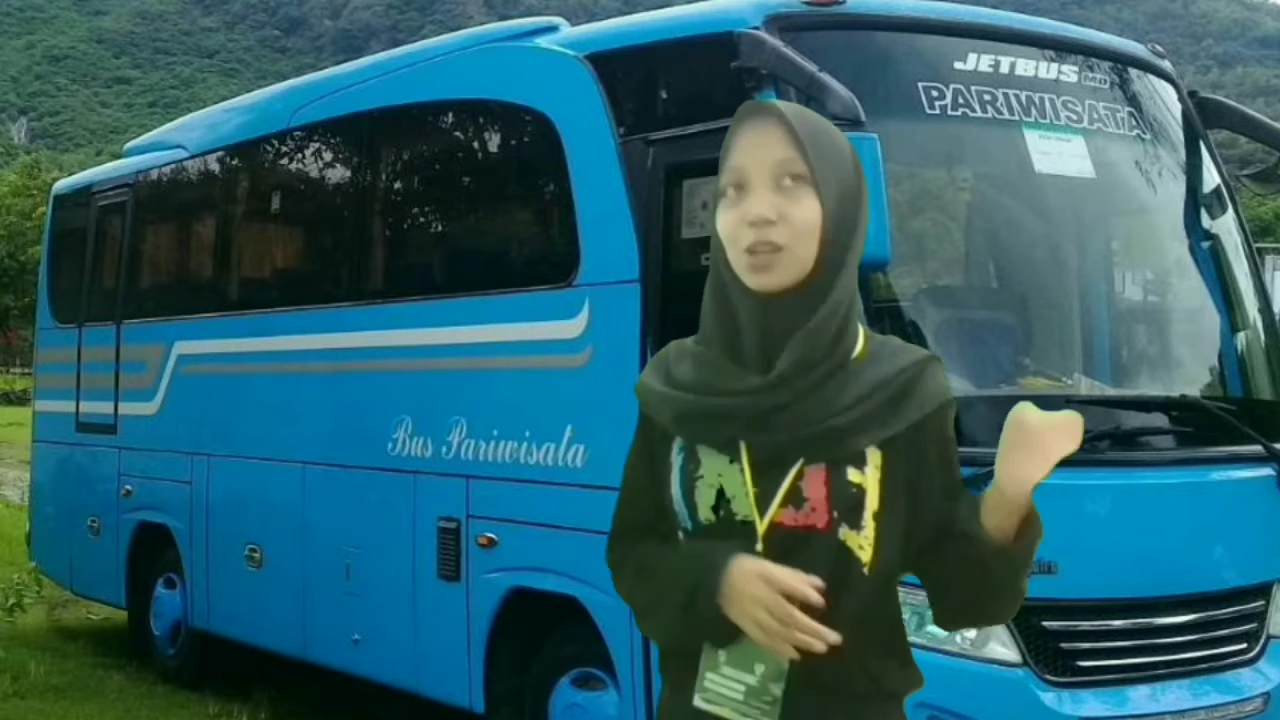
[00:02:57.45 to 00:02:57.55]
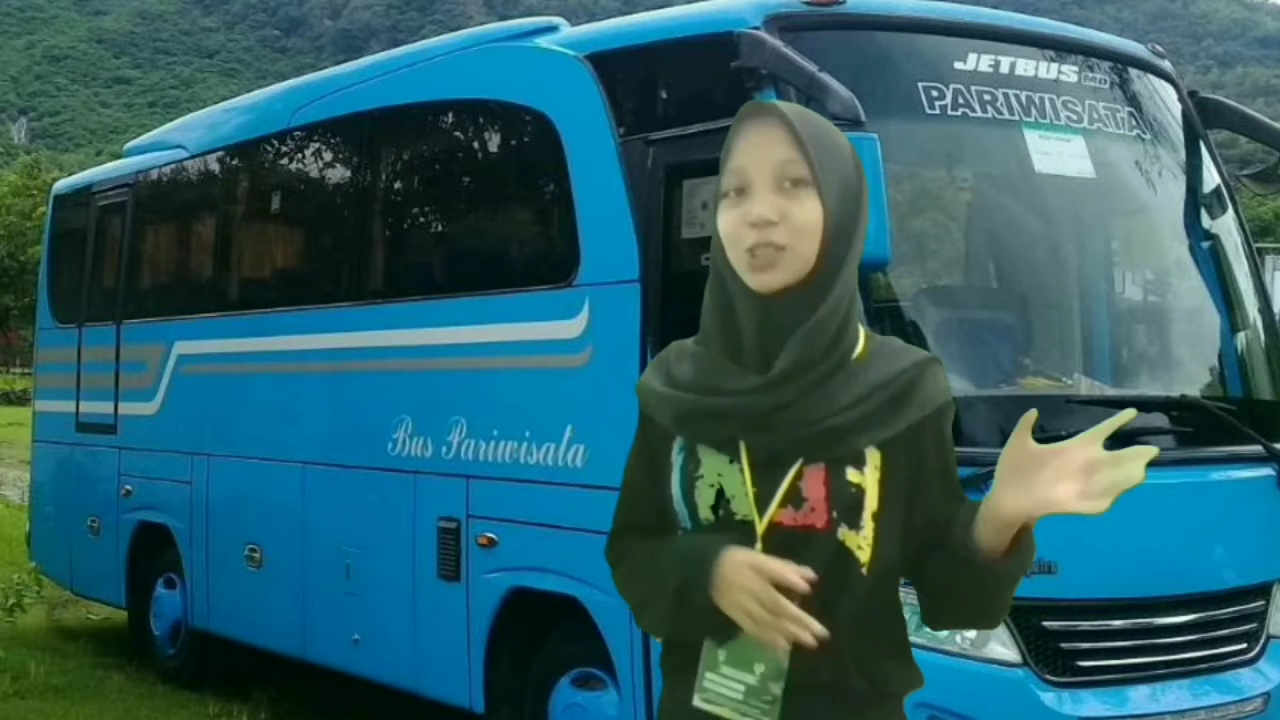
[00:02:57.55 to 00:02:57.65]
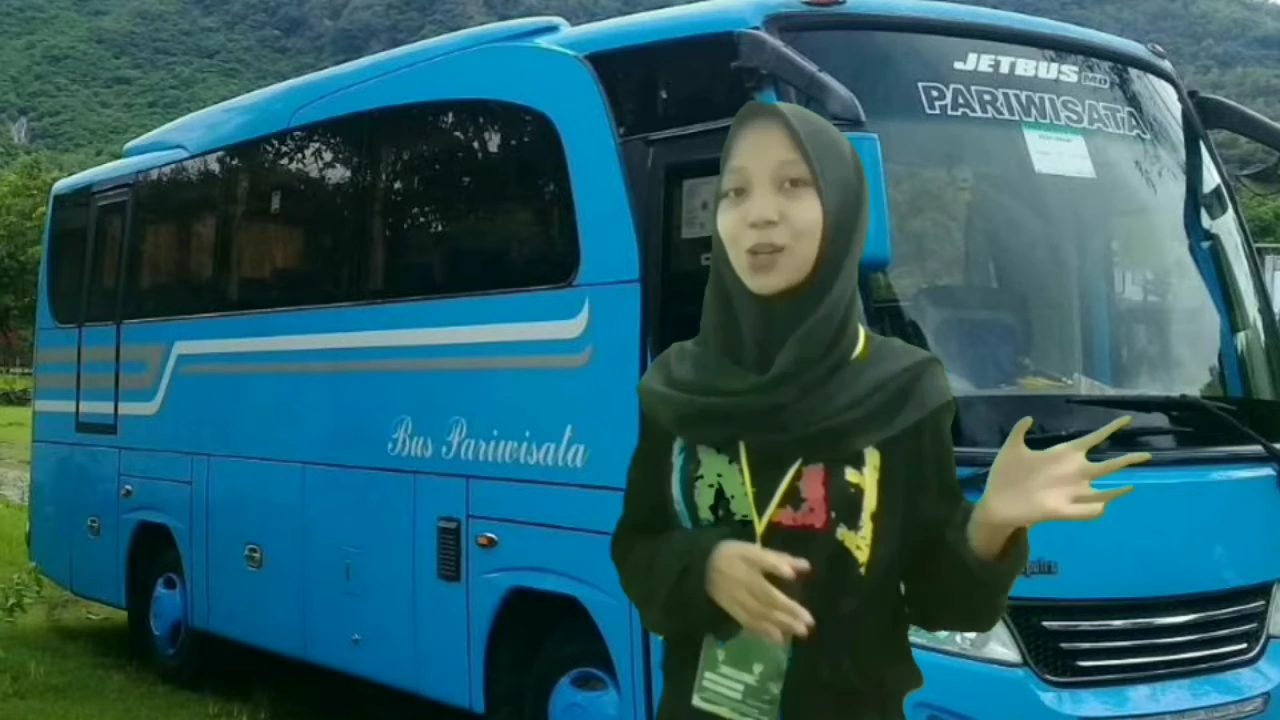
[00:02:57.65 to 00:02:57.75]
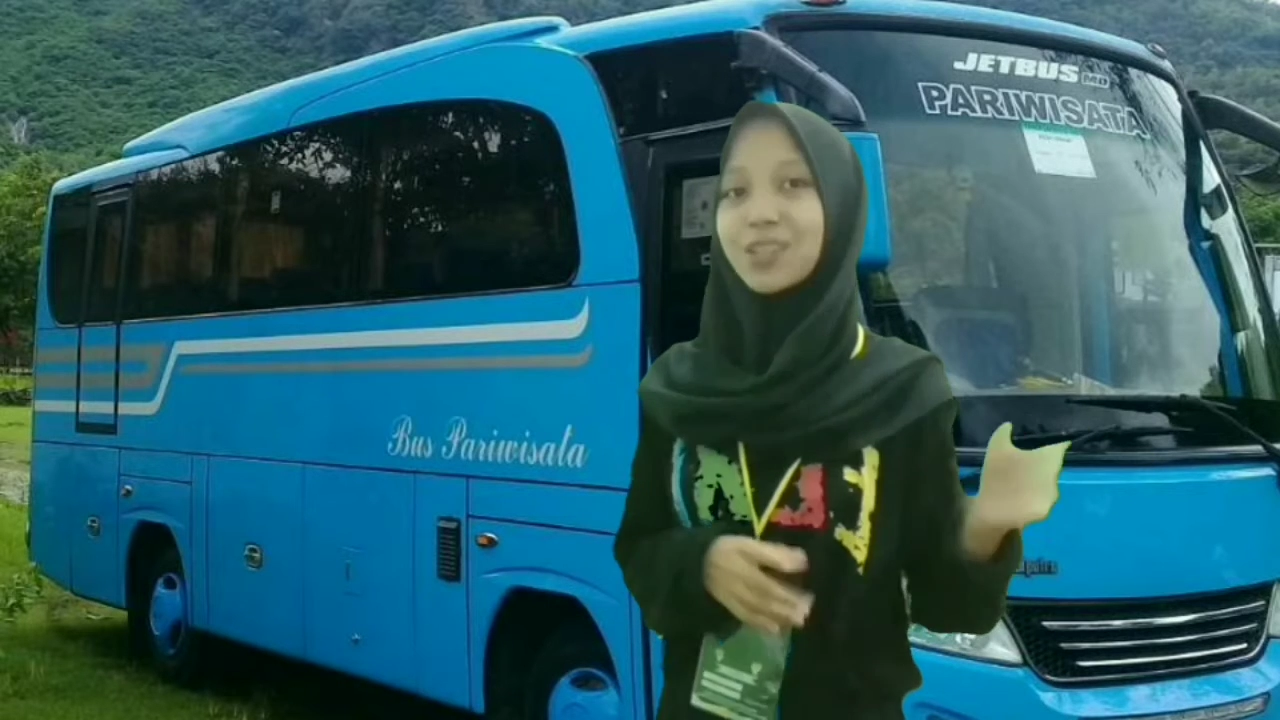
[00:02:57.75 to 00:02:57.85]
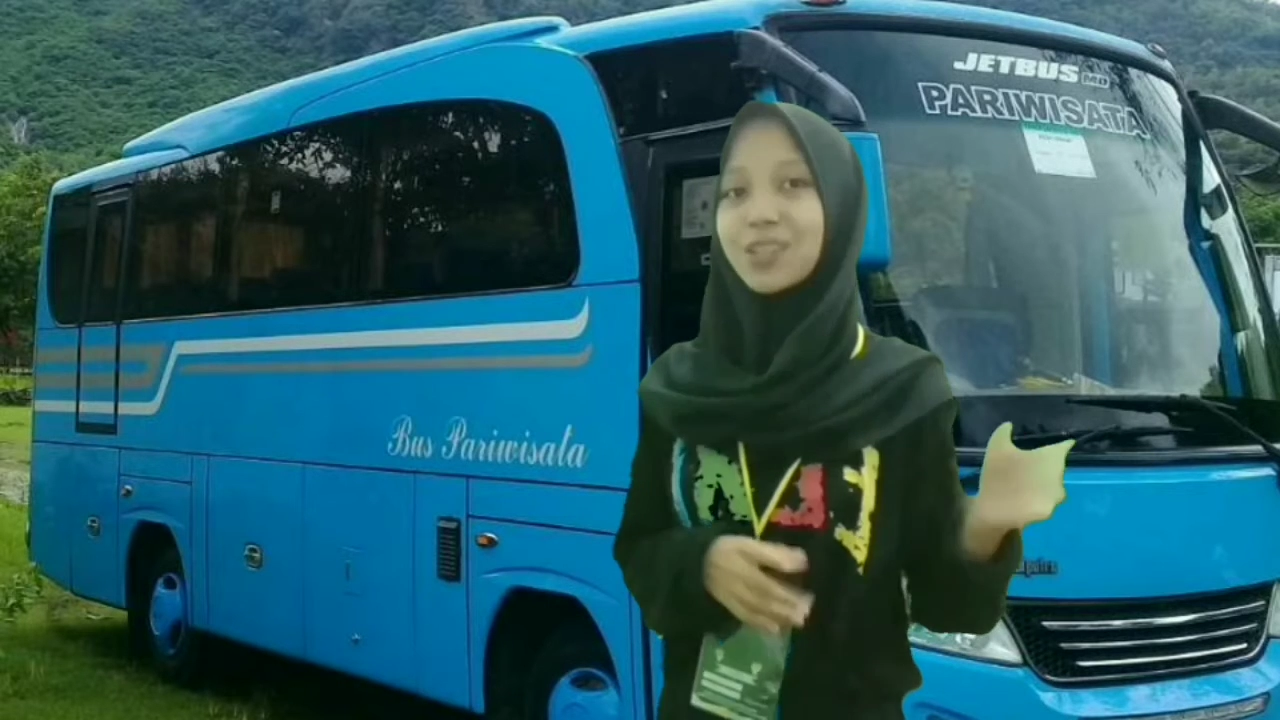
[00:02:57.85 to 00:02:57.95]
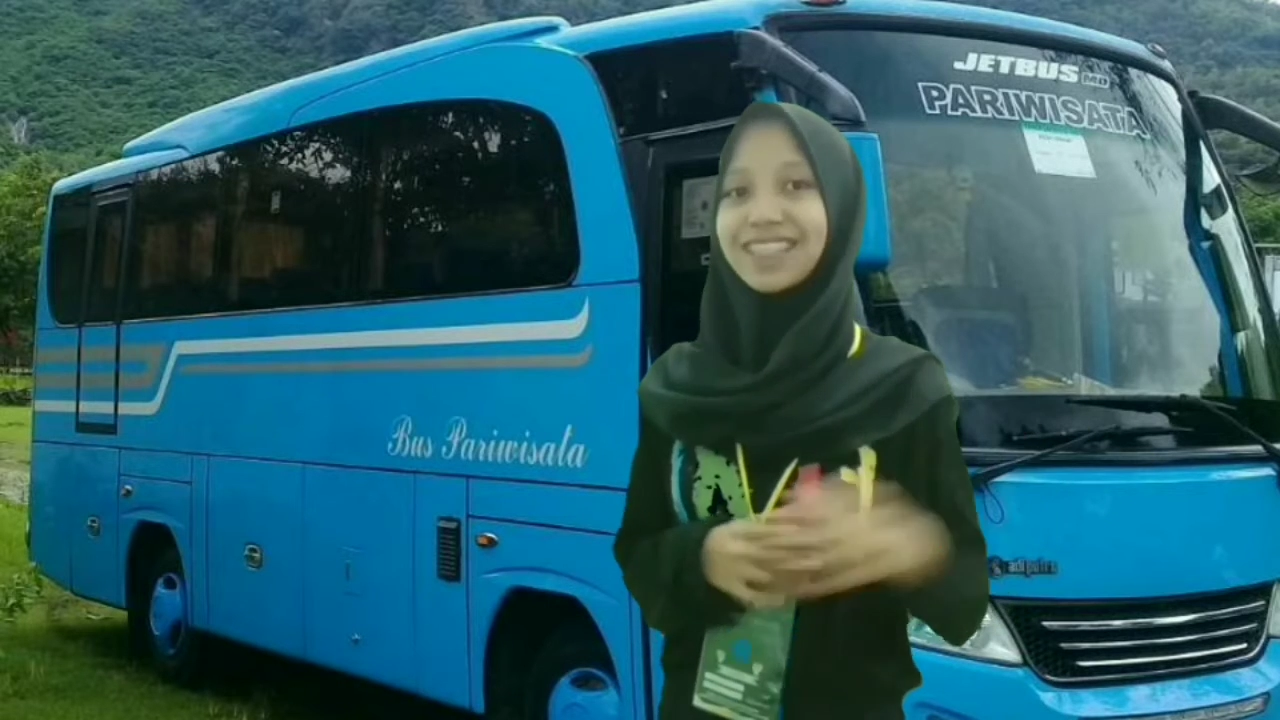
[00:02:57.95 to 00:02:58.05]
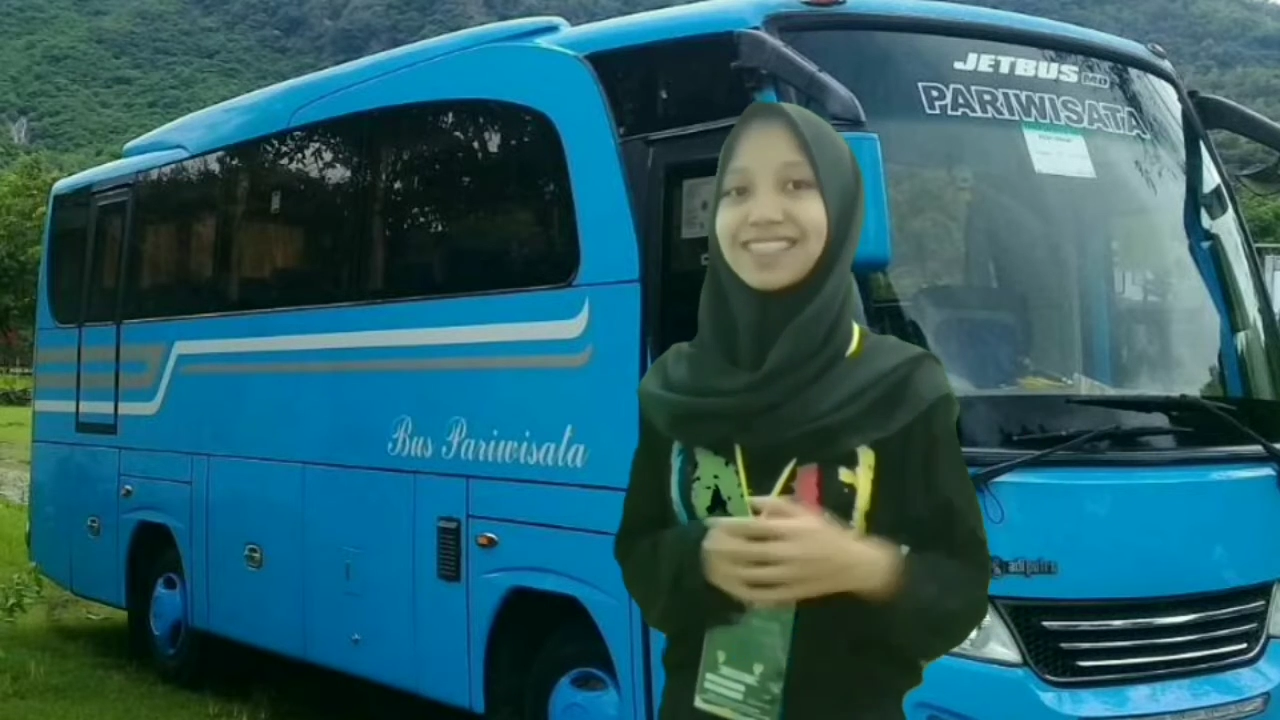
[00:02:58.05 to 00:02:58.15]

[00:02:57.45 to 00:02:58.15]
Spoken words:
your seat.